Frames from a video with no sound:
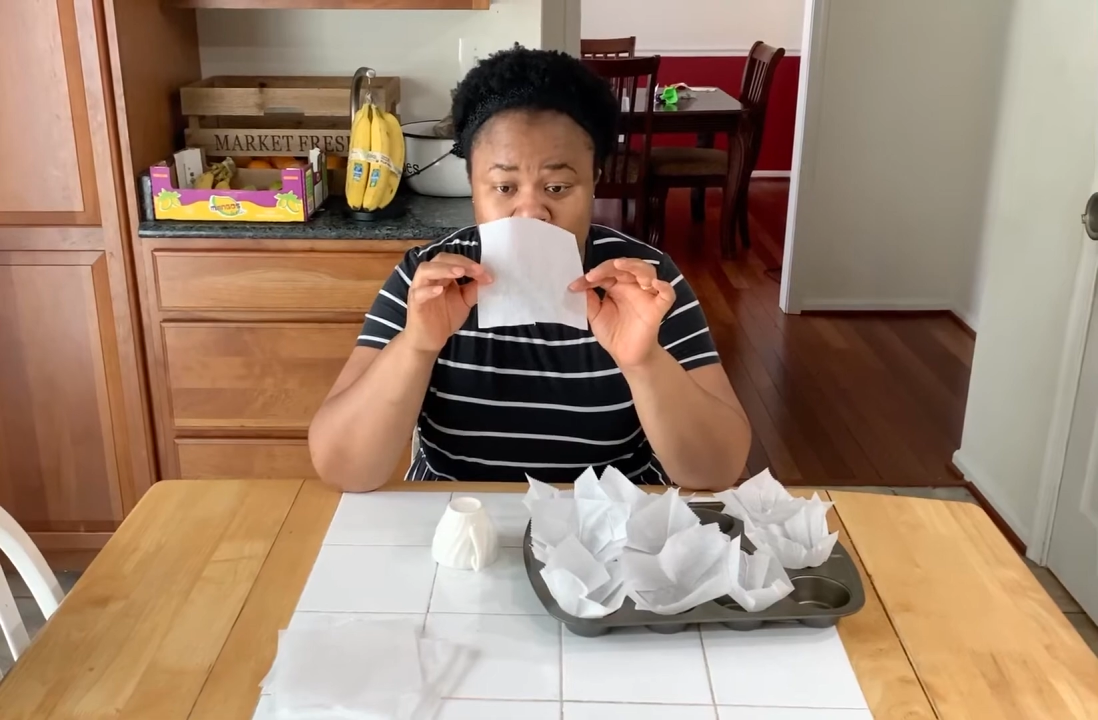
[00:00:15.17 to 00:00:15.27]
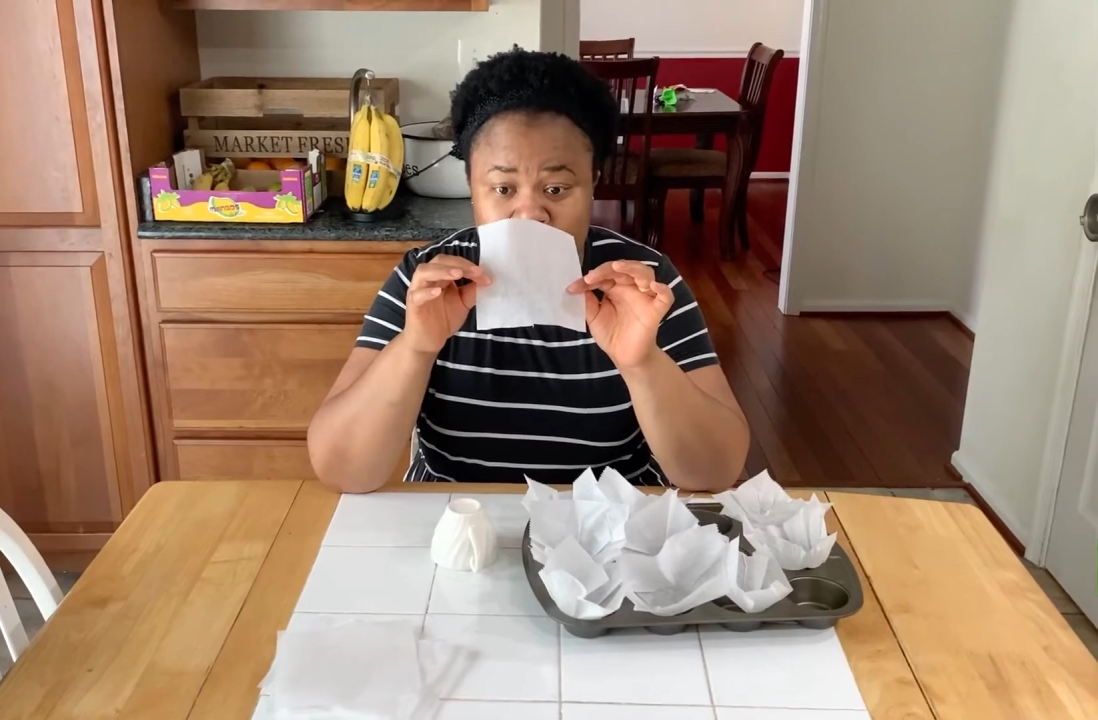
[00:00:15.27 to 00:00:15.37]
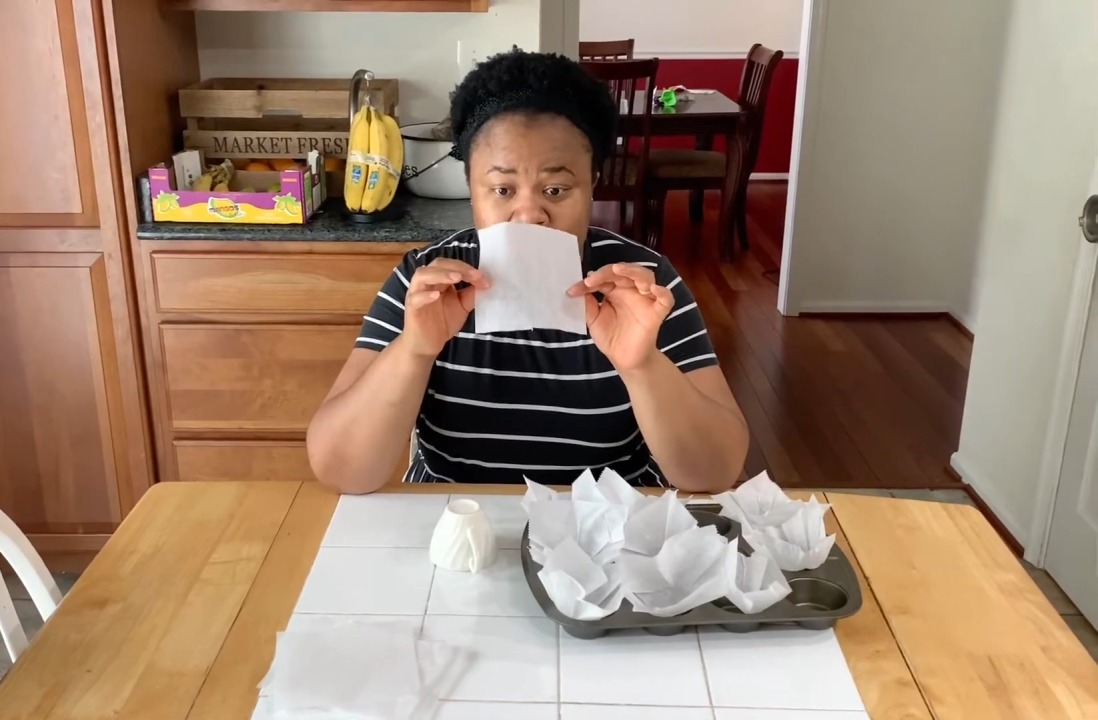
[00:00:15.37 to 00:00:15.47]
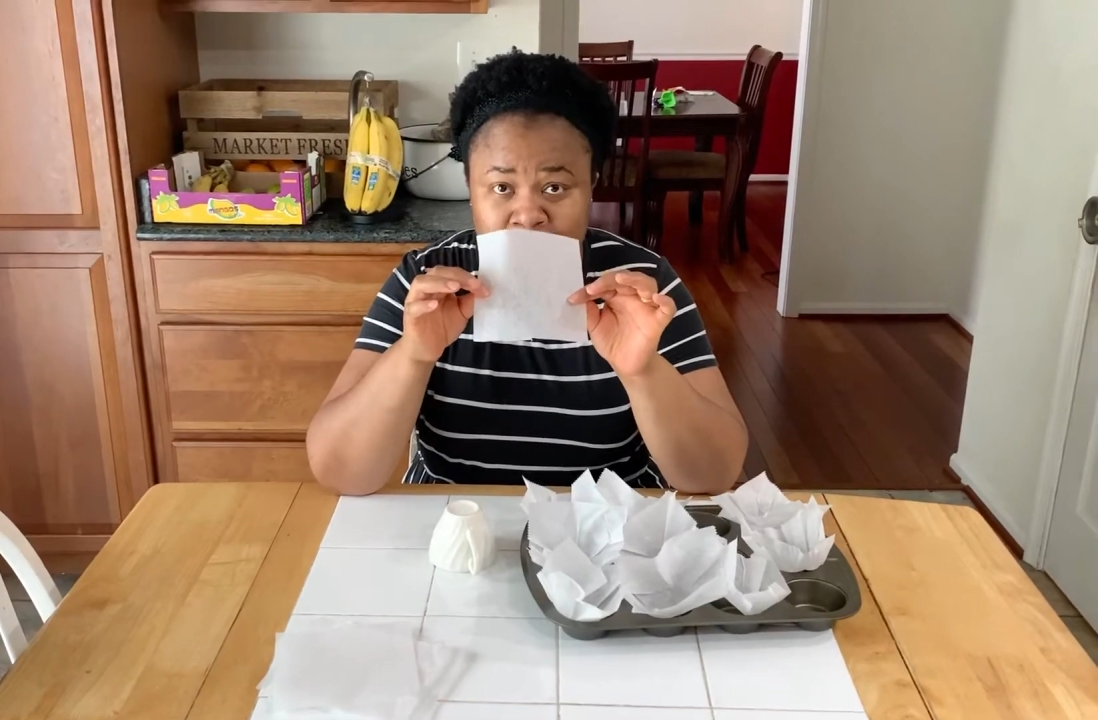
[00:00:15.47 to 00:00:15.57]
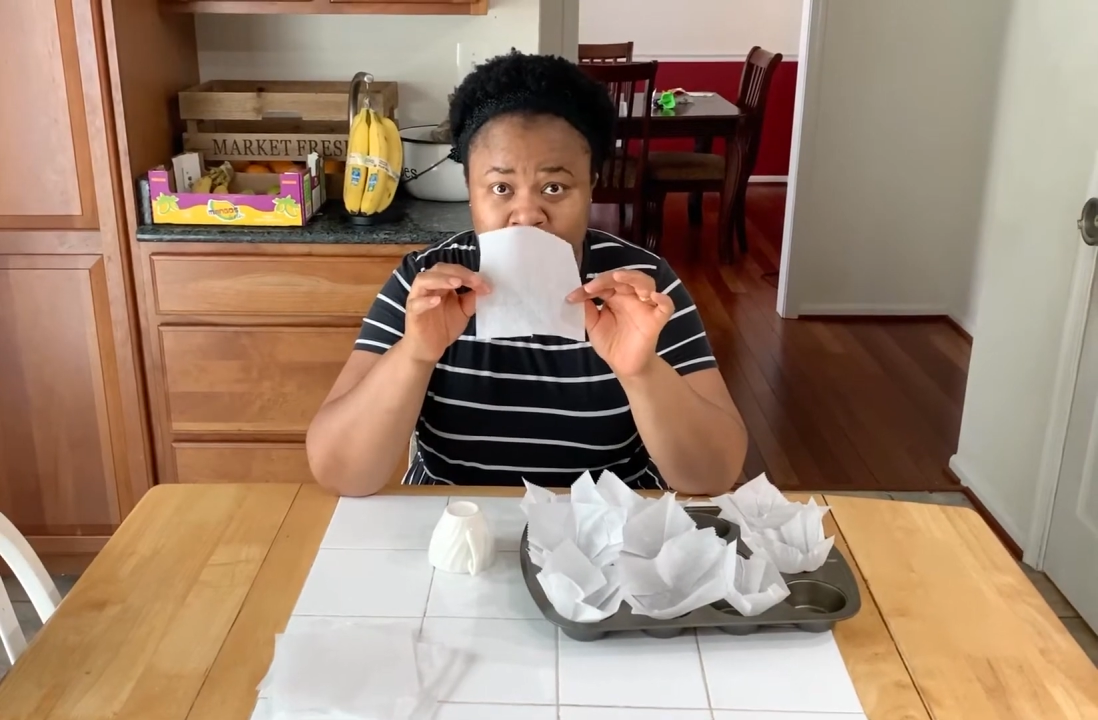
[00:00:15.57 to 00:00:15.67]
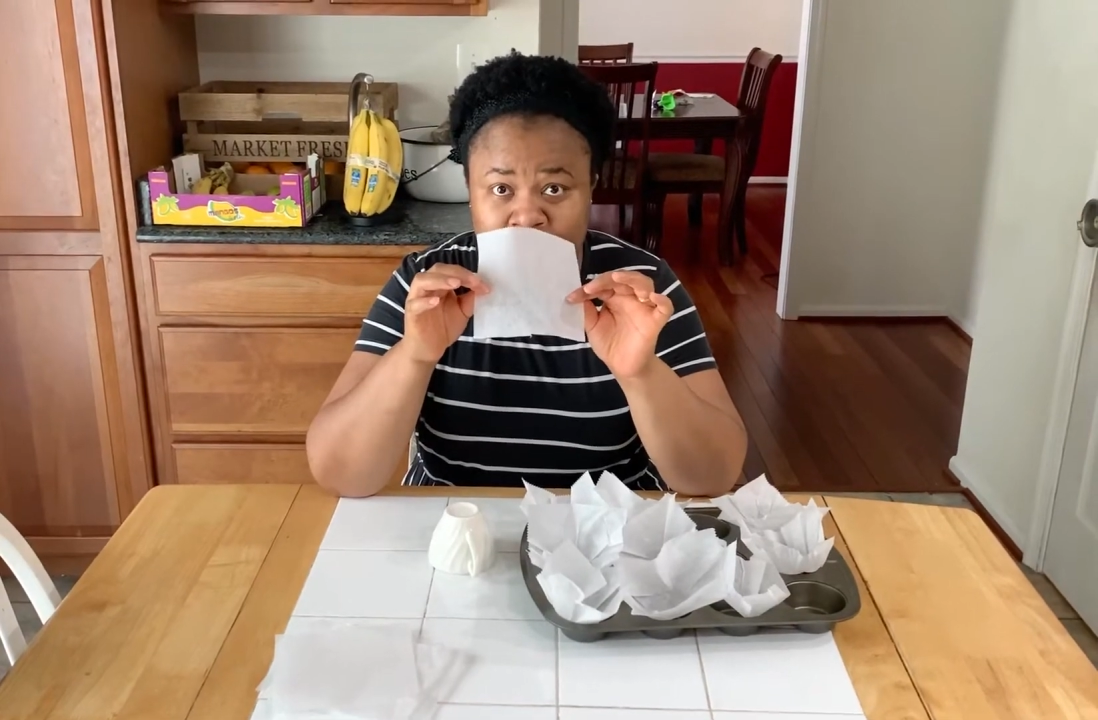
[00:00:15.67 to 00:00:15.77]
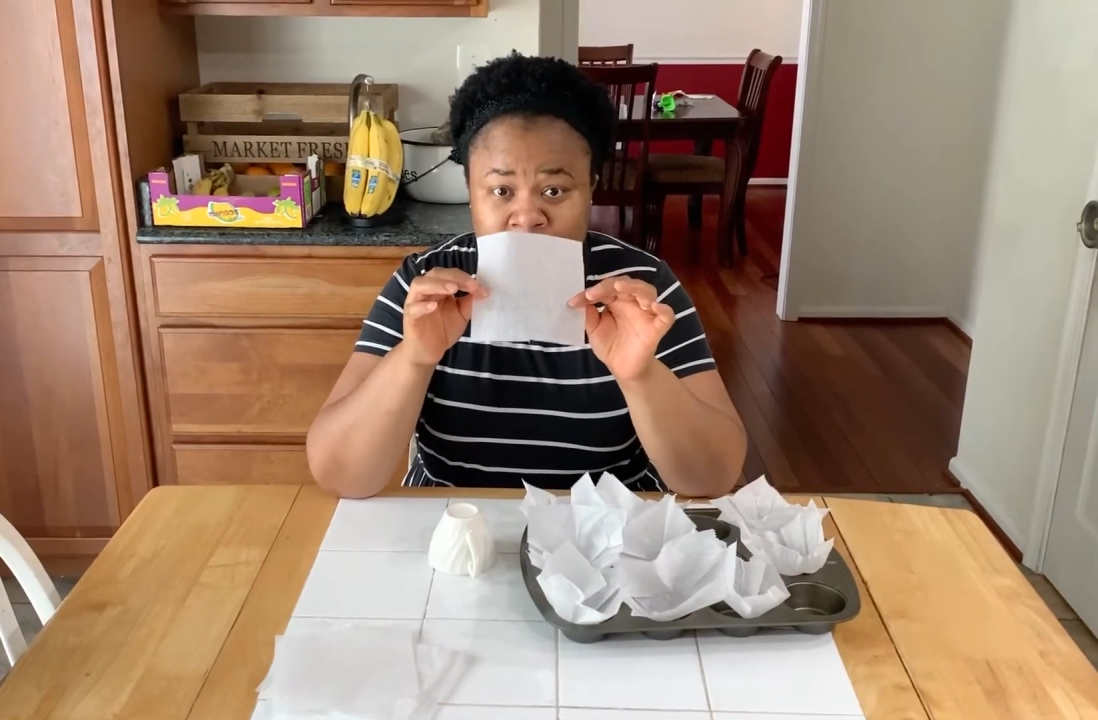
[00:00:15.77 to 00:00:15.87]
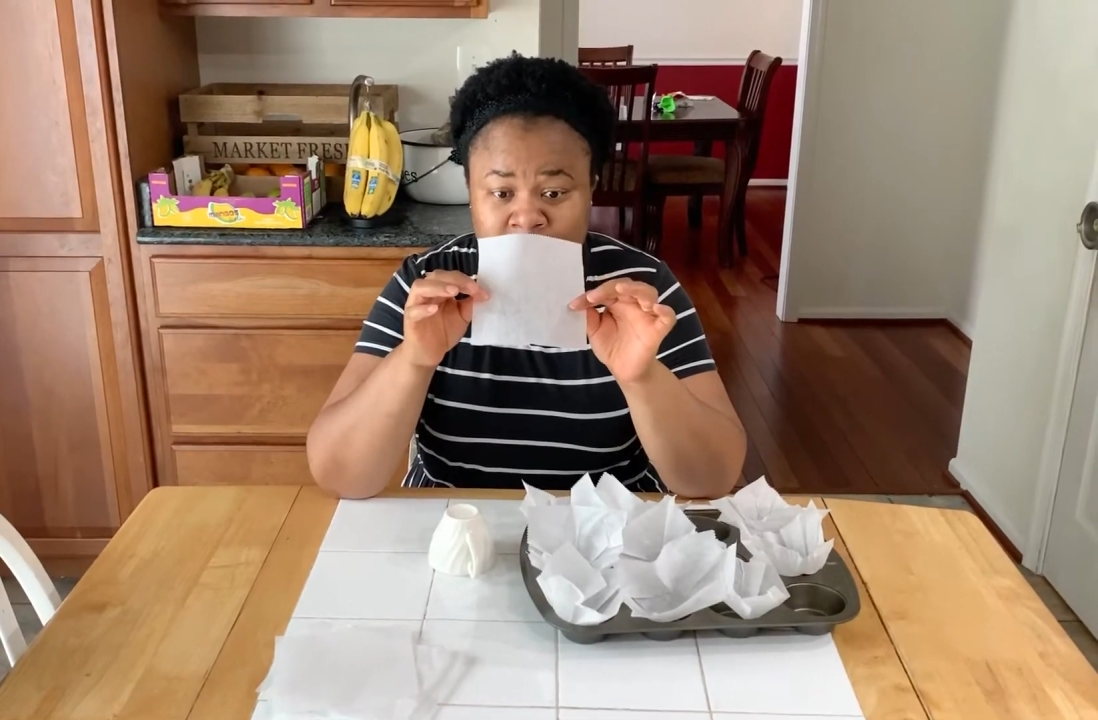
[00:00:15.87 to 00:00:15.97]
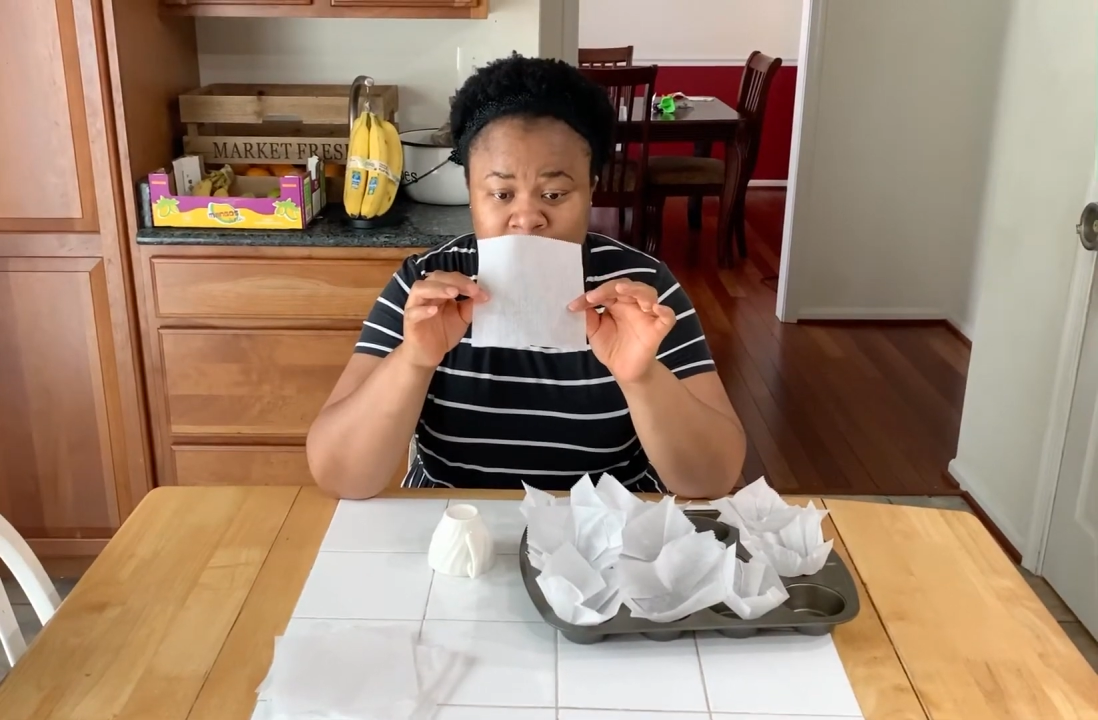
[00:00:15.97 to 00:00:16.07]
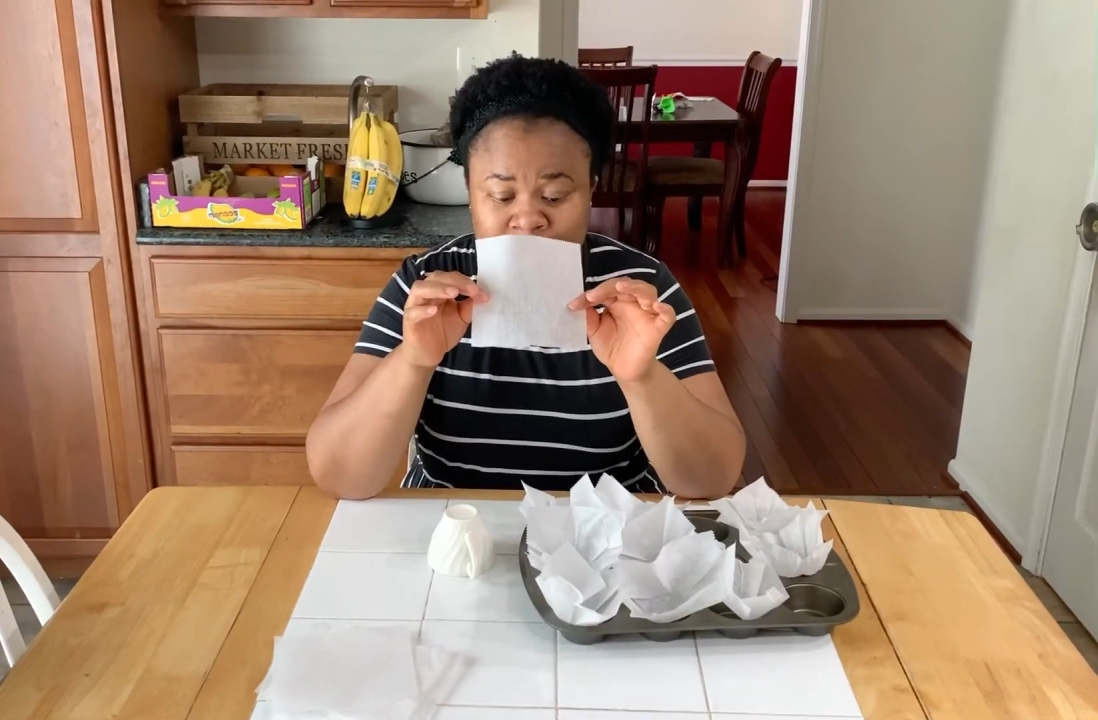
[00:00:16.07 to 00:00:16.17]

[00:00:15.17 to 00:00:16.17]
I'm gonna use it